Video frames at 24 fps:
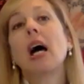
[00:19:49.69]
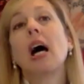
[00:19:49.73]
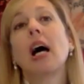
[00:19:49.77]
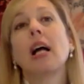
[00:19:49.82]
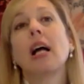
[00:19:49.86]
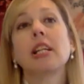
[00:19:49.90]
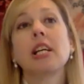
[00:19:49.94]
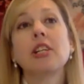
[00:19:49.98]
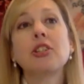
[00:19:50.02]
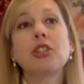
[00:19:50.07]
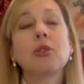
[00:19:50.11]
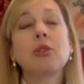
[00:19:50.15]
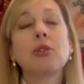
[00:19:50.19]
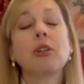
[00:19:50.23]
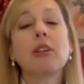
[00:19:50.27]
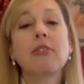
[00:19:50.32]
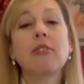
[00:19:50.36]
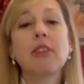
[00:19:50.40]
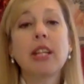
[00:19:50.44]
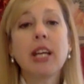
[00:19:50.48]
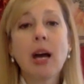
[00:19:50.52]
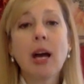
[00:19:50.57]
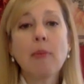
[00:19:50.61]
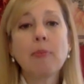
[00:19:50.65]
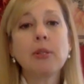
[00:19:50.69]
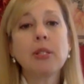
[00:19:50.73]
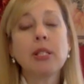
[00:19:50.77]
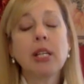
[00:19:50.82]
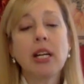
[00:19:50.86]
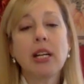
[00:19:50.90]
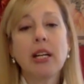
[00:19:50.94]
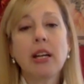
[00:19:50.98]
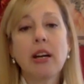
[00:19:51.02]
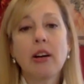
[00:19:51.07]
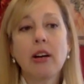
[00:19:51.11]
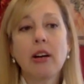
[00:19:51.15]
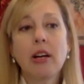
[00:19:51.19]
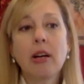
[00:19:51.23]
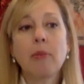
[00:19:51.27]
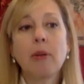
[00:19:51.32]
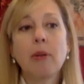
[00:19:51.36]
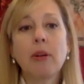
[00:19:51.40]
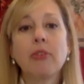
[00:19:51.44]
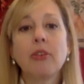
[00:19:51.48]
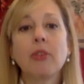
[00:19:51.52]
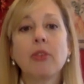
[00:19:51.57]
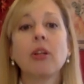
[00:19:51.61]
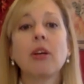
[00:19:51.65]
Unless you live in the upstate area, but
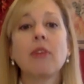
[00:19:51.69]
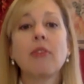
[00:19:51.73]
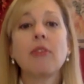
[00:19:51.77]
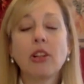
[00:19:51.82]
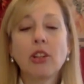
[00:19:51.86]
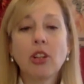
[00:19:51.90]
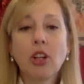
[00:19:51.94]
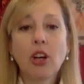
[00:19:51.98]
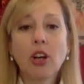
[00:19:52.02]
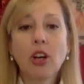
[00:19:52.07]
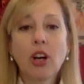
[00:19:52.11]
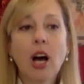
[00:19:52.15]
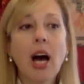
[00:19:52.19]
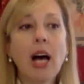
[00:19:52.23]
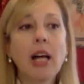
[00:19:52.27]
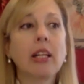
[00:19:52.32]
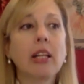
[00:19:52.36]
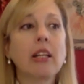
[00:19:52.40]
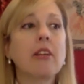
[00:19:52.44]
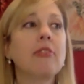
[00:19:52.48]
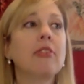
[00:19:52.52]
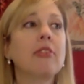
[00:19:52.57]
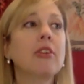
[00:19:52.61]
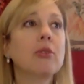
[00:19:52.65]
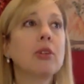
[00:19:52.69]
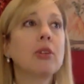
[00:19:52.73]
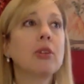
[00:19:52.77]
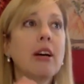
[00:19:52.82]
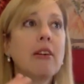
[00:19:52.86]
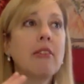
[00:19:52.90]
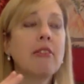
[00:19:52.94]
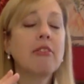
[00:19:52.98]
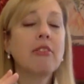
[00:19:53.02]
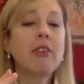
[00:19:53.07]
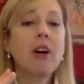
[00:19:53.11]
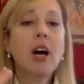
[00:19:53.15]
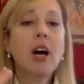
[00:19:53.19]
if you live on Long Island, if you live